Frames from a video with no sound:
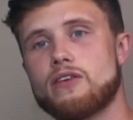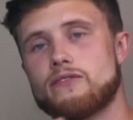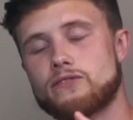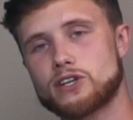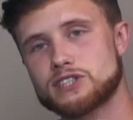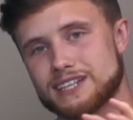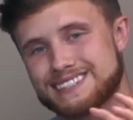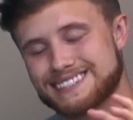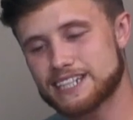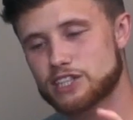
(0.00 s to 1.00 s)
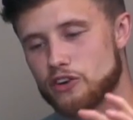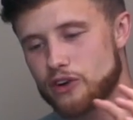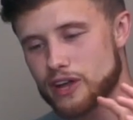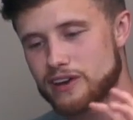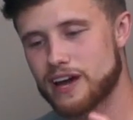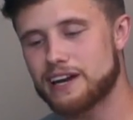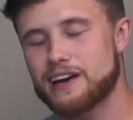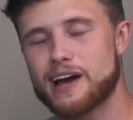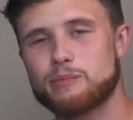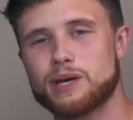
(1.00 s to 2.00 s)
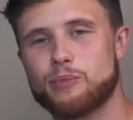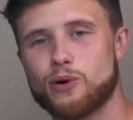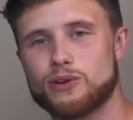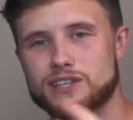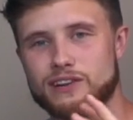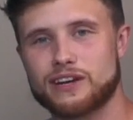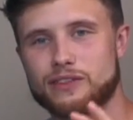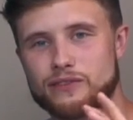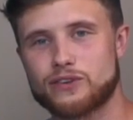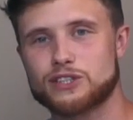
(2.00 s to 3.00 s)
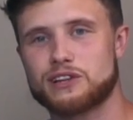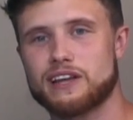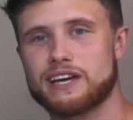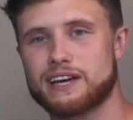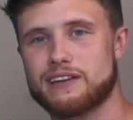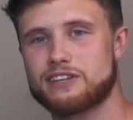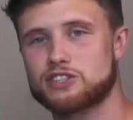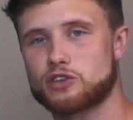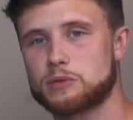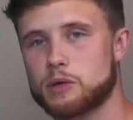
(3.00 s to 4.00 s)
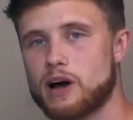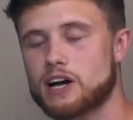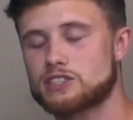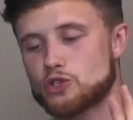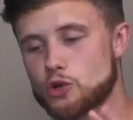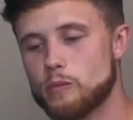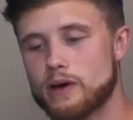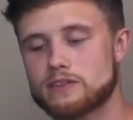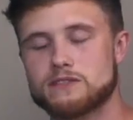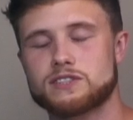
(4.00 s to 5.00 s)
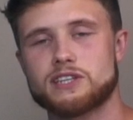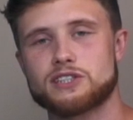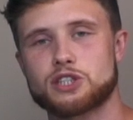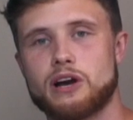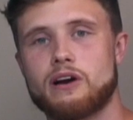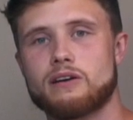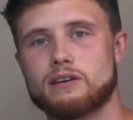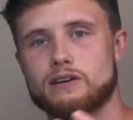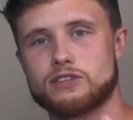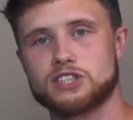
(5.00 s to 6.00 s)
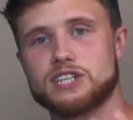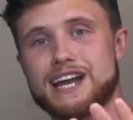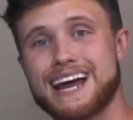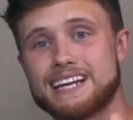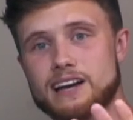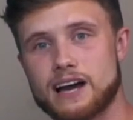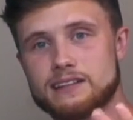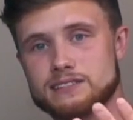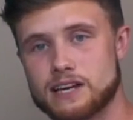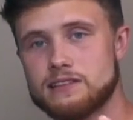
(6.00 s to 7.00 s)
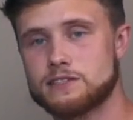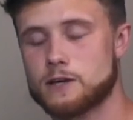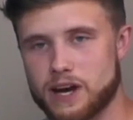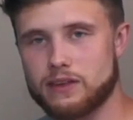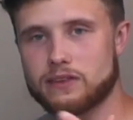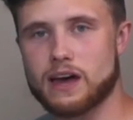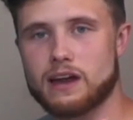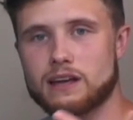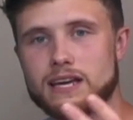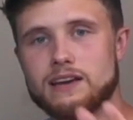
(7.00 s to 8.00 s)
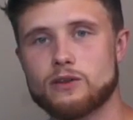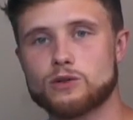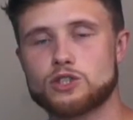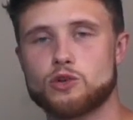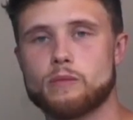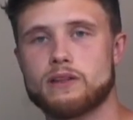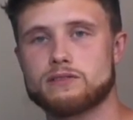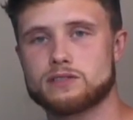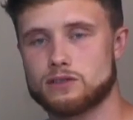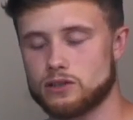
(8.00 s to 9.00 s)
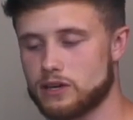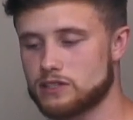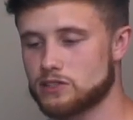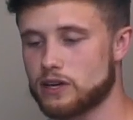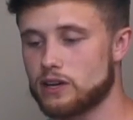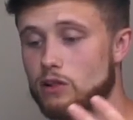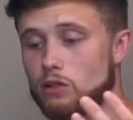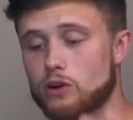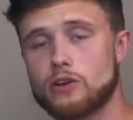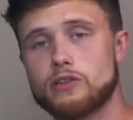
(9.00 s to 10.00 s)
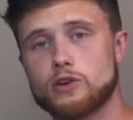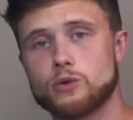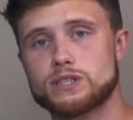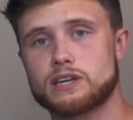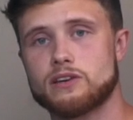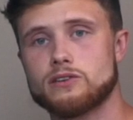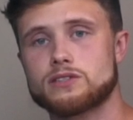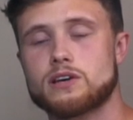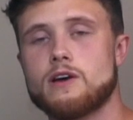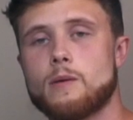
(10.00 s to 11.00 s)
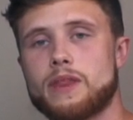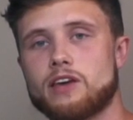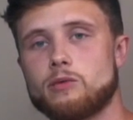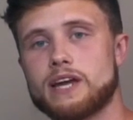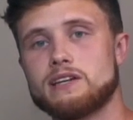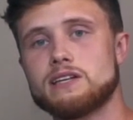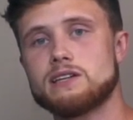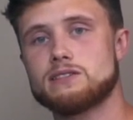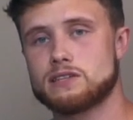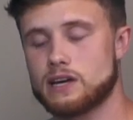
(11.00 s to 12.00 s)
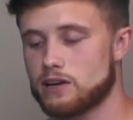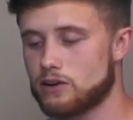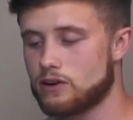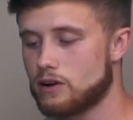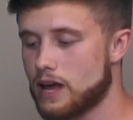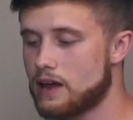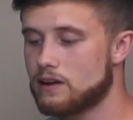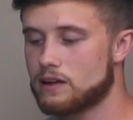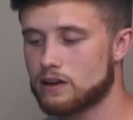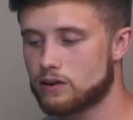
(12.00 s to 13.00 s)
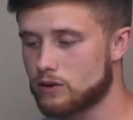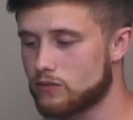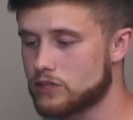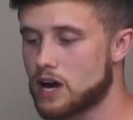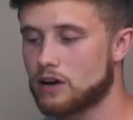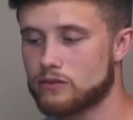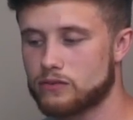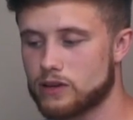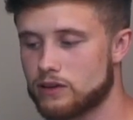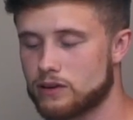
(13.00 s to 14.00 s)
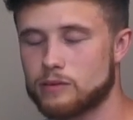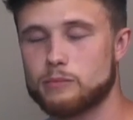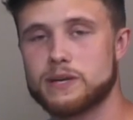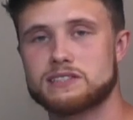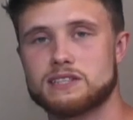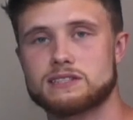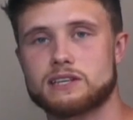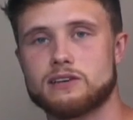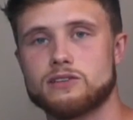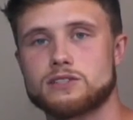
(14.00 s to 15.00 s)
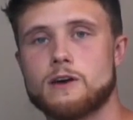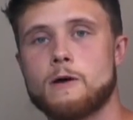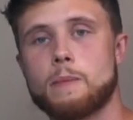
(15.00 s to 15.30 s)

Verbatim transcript: the first 699 people to click the first link in the description box two months of Skillshare uh, for just 99 cents. And I think that in those two months, you could easily learn the new skills that you may need to take your editing or photography or business skills